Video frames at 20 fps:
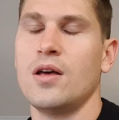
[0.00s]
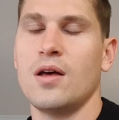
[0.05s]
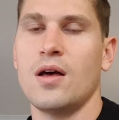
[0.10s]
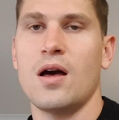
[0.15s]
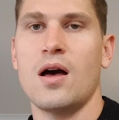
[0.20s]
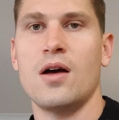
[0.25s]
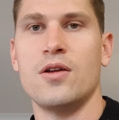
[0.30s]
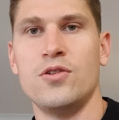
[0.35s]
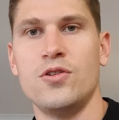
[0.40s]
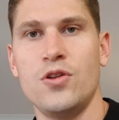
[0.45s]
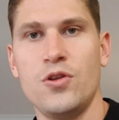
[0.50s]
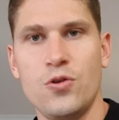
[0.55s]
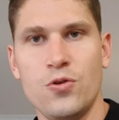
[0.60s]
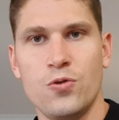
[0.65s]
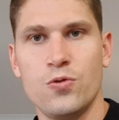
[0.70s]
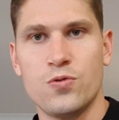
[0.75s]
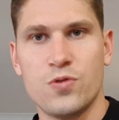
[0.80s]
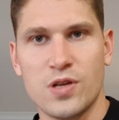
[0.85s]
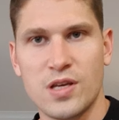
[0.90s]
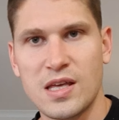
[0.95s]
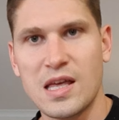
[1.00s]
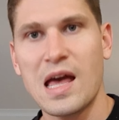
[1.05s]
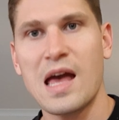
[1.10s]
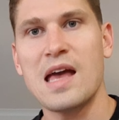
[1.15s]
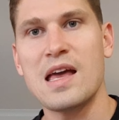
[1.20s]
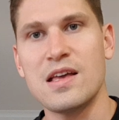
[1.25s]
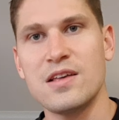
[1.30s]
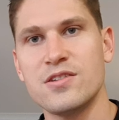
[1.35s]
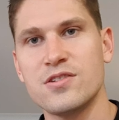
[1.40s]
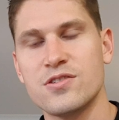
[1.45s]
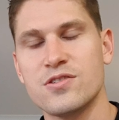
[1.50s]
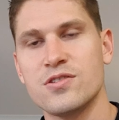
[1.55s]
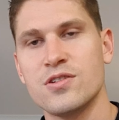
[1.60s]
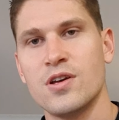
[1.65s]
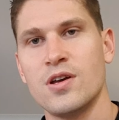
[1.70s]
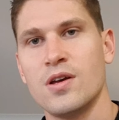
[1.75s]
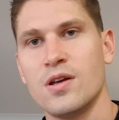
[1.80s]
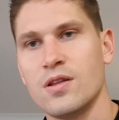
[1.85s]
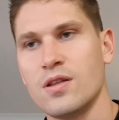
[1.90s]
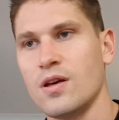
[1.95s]
a nude case.
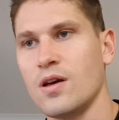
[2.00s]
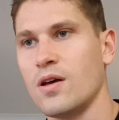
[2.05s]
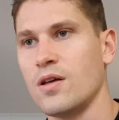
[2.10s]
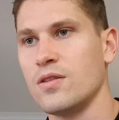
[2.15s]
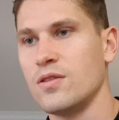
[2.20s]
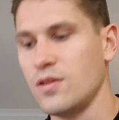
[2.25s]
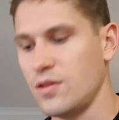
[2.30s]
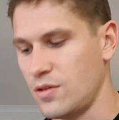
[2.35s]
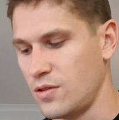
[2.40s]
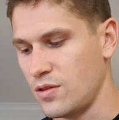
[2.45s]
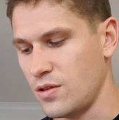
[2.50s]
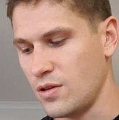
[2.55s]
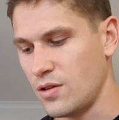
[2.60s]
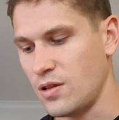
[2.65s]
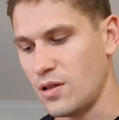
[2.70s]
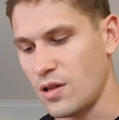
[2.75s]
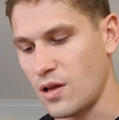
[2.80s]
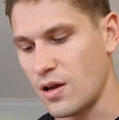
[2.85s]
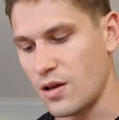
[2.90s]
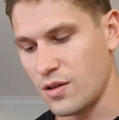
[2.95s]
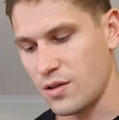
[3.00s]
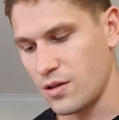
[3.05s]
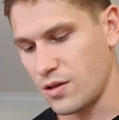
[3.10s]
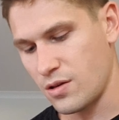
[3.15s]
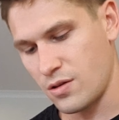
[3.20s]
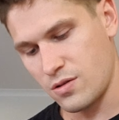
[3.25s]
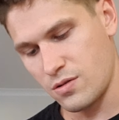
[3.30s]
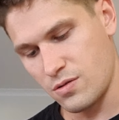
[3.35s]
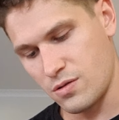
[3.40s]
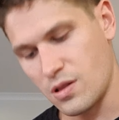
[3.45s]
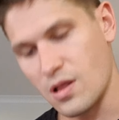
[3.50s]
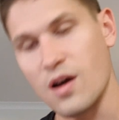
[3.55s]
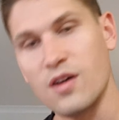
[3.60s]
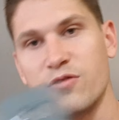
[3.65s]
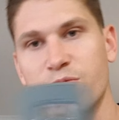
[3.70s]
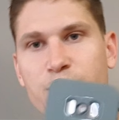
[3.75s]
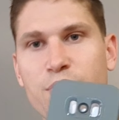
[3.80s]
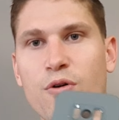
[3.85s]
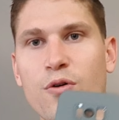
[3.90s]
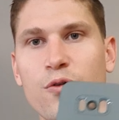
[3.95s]
The
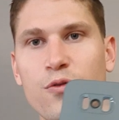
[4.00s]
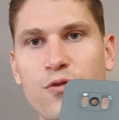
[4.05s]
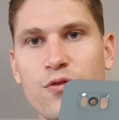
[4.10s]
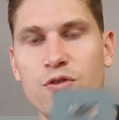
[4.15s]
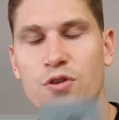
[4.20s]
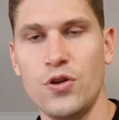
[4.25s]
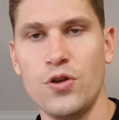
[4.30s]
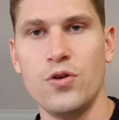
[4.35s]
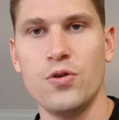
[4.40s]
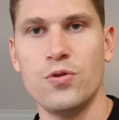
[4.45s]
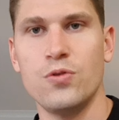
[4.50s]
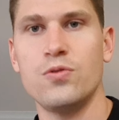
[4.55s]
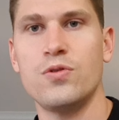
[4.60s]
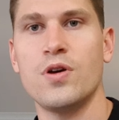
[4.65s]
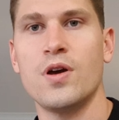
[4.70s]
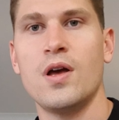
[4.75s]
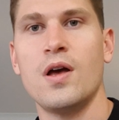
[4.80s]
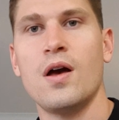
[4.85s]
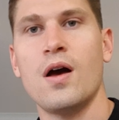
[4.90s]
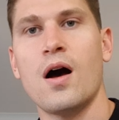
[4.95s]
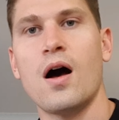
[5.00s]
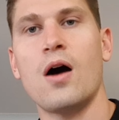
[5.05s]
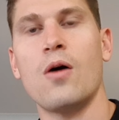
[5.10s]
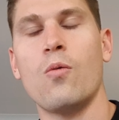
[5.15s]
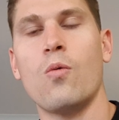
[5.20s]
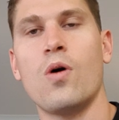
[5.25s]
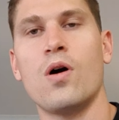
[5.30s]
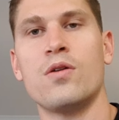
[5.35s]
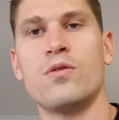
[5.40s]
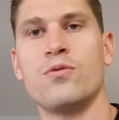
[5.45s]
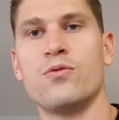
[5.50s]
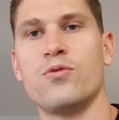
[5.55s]
Lifeproof Nude I won